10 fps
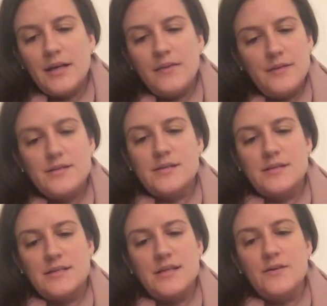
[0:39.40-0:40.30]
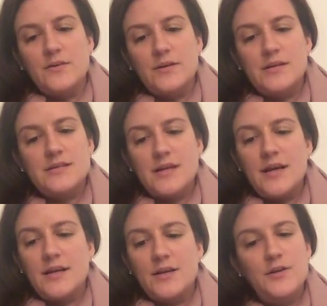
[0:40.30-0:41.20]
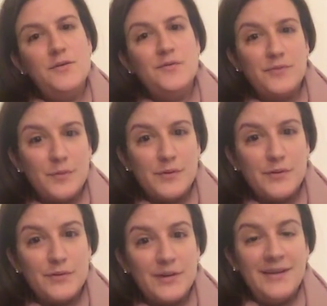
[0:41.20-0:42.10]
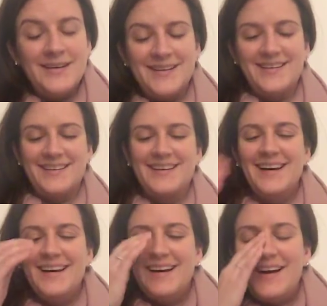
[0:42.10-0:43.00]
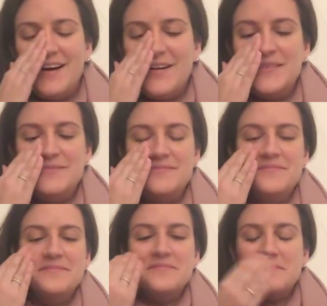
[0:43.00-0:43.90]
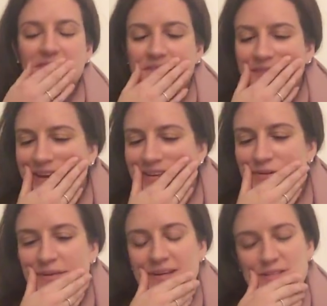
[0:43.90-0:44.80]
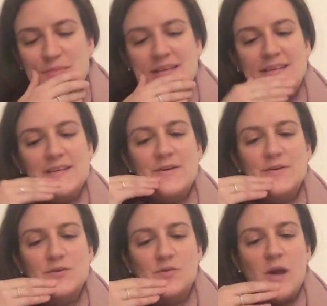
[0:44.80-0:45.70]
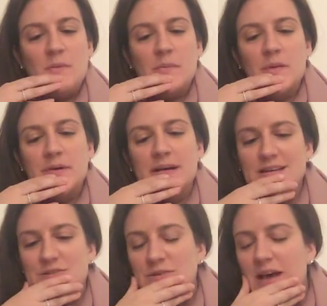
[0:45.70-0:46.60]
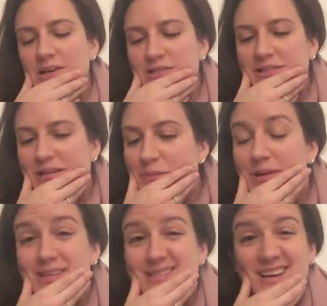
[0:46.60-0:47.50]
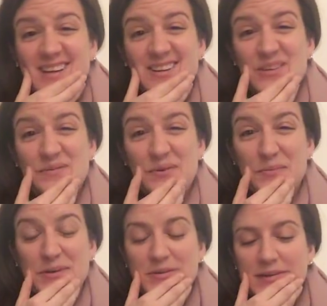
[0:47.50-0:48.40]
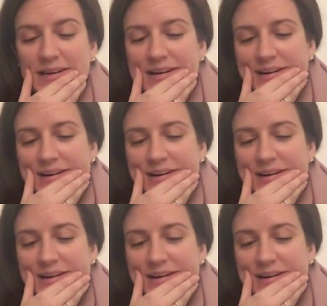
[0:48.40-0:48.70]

And this is the deal. It's not a cute full moon. I don't like to be, drama mama astrologically, but it's not a cute full moon.